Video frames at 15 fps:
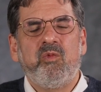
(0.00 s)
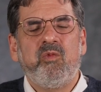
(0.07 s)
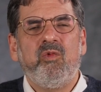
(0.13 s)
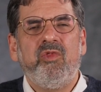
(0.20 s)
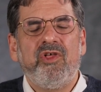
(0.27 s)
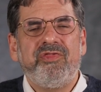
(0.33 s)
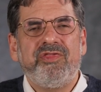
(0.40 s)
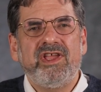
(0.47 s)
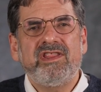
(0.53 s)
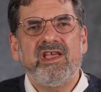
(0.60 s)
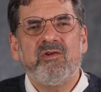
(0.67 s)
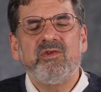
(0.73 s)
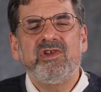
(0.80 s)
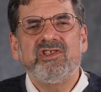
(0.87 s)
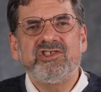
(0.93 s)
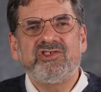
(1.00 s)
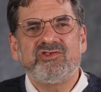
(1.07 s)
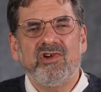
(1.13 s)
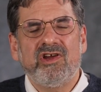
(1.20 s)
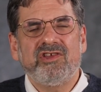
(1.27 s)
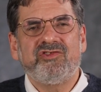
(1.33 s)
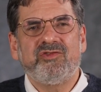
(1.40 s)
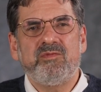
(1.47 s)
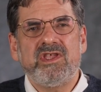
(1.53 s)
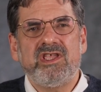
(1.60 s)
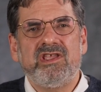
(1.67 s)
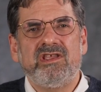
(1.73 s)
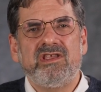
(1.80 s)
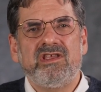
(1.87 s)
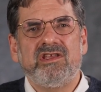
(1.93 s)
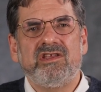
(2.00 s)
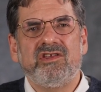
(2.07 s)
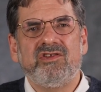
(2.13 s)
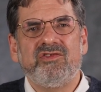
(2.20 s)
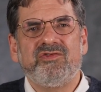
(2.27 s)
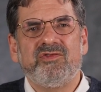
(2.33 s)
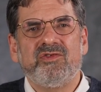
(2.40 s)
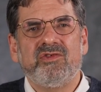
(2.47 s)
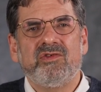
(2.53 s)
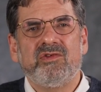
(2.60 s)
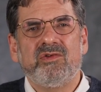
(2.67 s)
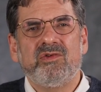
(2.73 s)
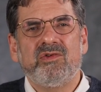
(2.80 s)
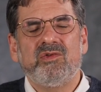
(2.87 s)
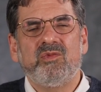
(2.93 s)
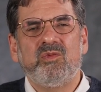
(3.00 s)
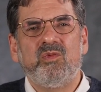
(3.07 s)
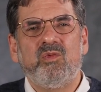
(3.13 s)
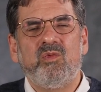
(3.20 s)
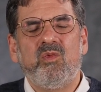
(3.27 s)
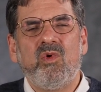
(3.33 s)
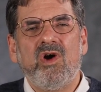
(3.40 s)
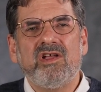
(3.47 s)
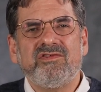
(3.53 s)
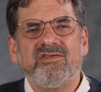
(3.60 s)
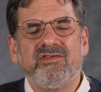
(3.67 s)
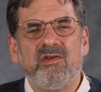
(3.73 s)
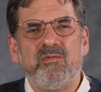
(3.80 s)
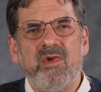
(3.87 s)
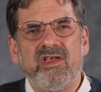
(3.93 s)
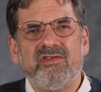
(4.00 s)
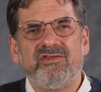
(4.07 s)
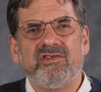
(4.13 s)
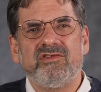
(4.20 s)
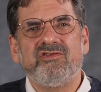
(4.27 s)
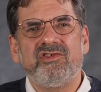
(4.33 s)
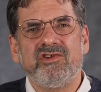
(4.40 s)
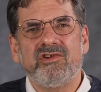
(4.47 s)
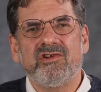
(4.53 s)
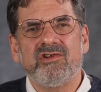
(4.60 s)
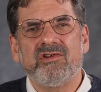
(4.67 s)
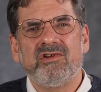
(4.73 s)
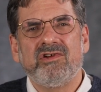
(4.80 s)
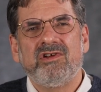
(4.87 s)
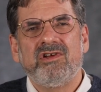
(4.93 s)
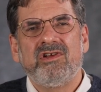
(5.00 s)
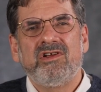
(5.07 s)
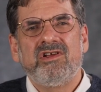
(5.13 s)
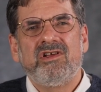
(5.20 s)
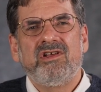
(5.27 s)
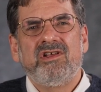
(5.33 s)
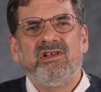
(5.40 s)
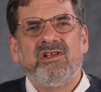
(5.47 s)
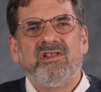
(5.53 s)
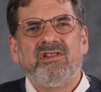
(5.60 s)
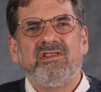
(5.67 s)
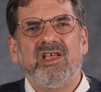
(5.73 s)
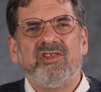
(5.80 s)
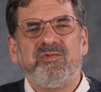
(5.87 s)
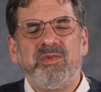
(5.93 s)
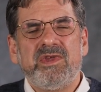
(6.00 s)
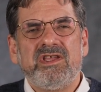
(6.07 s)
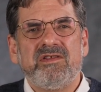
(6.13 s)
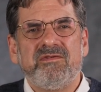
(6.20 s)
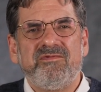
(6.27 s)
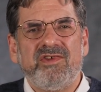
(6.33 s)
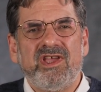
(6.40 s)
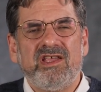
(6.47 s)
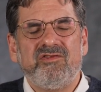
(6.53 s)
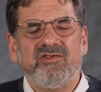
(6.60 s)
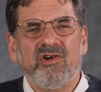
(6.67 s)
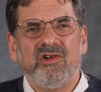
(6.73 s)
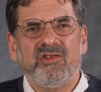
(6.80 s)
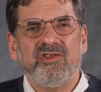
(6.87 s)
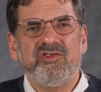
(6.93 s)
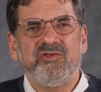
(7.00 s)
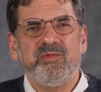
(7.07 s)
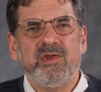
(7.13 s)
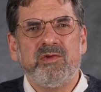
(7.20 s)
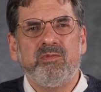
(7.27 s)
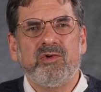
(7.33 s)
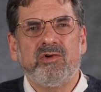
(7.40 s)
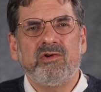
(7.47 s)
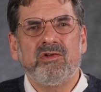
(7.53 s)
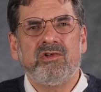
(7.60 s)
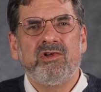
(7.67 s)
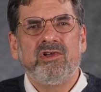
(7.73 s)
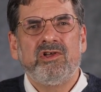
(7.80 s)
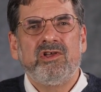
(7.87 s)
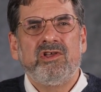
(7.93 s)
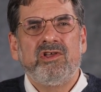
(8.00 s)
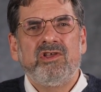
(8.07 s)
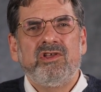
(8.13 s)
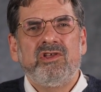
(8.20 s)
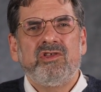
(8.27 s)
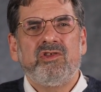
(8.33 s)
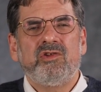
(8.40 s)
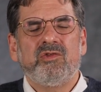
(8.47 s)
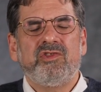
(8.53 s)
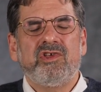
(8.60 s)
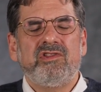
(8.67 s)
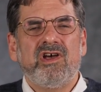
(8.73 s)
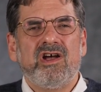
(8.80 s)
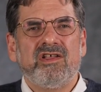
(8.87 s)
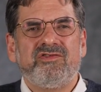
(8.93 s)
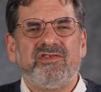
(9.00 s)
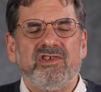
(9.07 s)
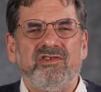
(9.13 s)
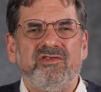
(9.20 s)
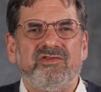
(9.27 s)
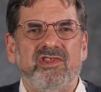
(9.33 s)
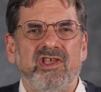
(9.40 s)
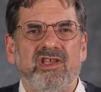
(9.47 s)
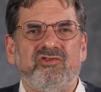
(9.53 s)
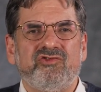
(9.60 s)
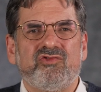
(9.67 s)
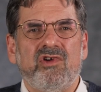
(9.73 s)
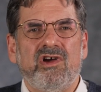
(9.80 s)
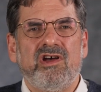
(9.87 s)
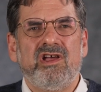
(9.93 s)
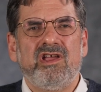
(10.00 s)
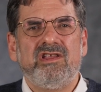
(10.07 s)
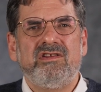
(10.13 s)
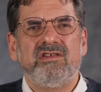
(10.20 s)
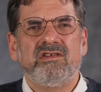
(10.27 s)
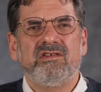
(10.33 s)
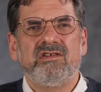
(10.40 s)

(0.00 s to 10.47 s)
the thing that really strikes me is, what's the message here that's being conveyed to all these people? The Nazis, they tried